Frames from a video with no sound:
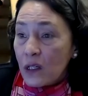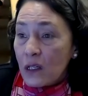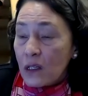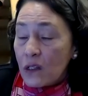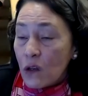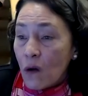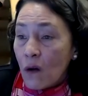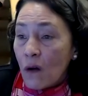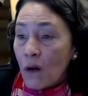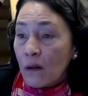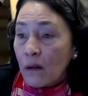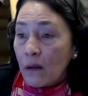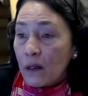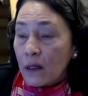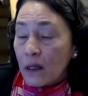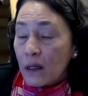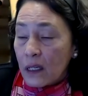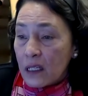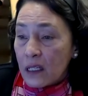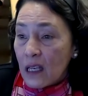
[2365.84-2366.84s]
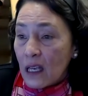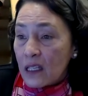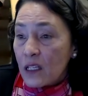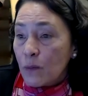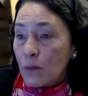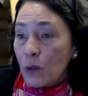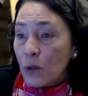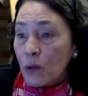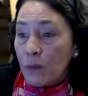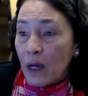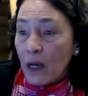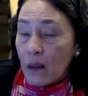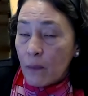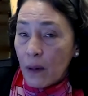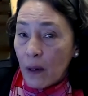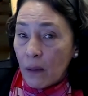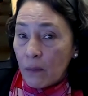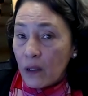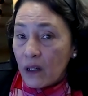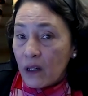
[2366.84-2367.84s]
is all uh, accessible by the
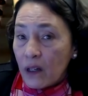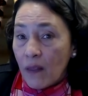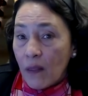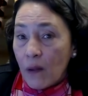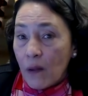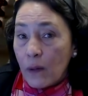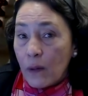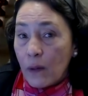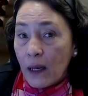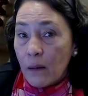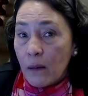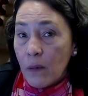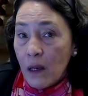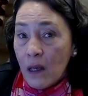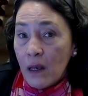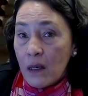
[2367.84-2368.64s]
public on the web.